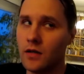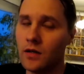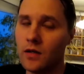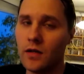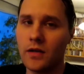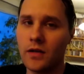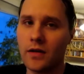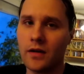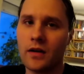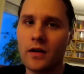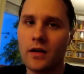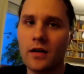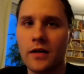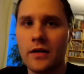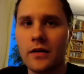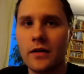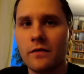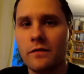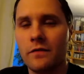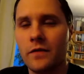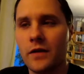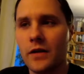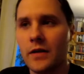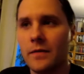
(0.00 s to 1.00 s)
are kind
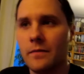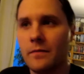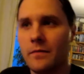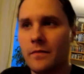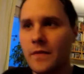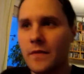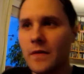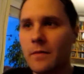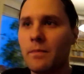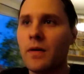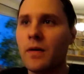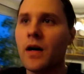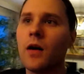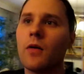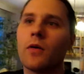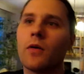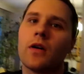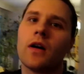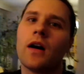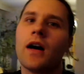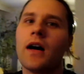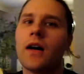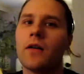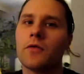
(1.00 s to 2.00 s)
of the
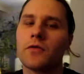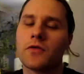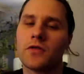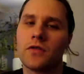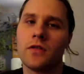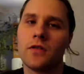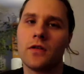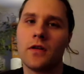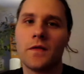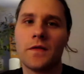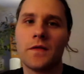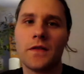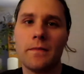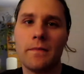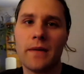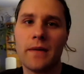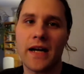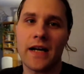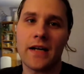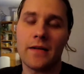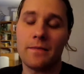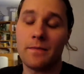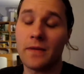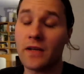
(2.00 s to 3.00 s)
powerhouse of the
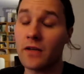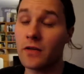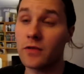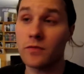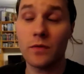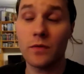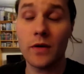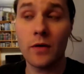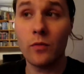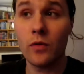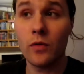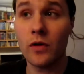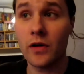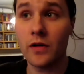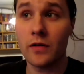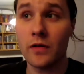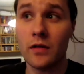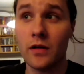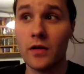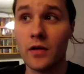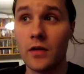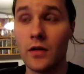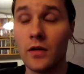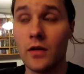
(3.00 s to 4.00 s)
band, because
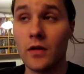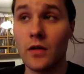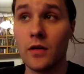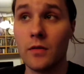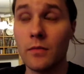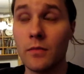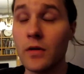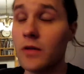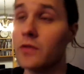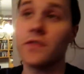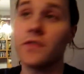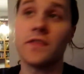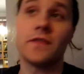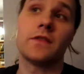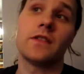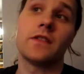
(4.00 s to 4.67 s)
most of